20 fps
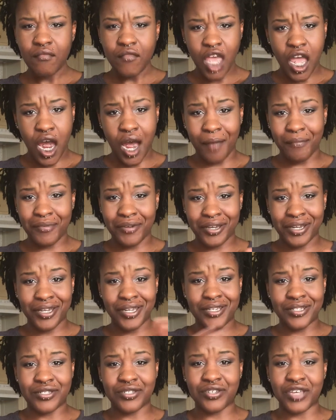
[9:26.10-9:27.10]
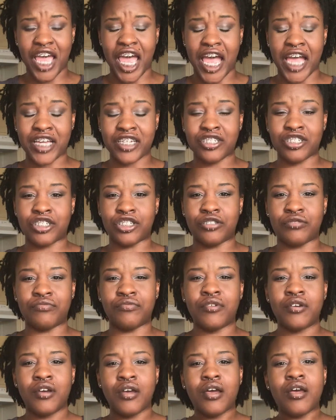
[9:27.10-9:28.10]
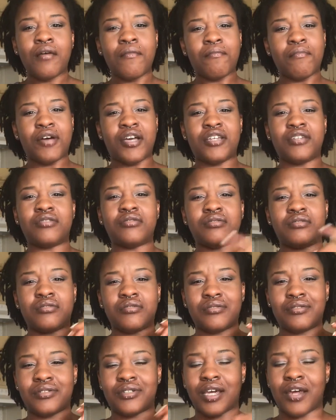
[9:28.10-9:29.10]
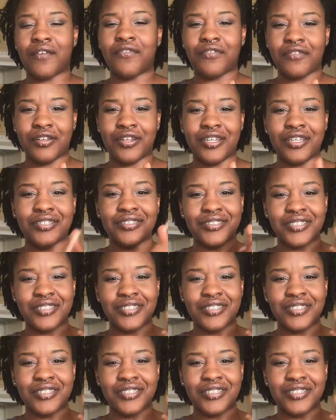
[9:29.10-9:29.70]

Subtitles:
hopping into action. But definitely